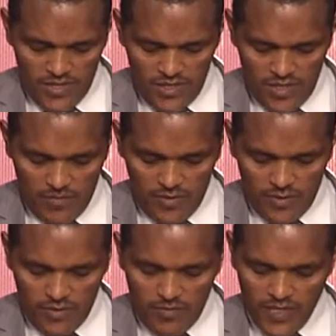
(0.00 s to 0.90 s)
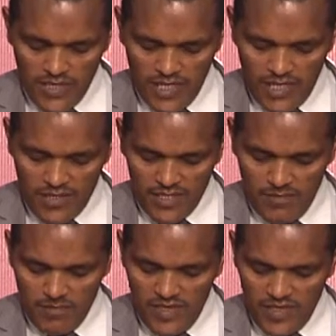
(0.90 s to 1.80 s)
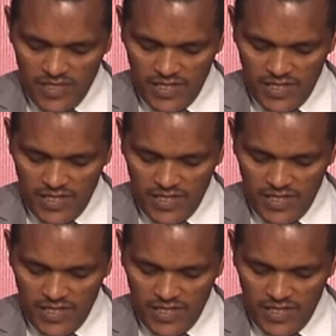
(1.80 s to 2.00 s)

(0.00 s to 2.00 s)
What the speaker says: Support operational and some basic